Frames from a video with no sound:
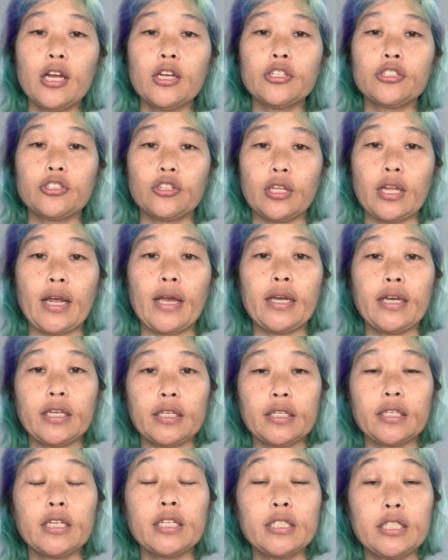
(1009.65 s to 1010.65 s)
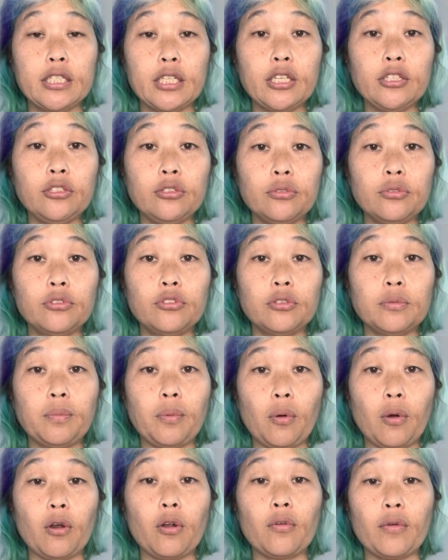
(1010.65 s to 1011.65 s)
so that I can continue to
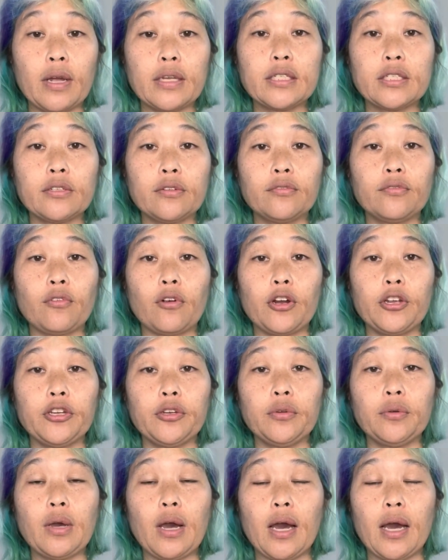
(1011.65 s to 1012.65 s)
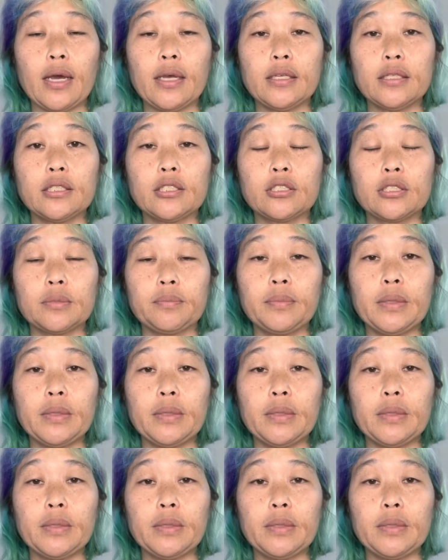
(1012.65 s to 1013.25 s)
pour resin for you guys,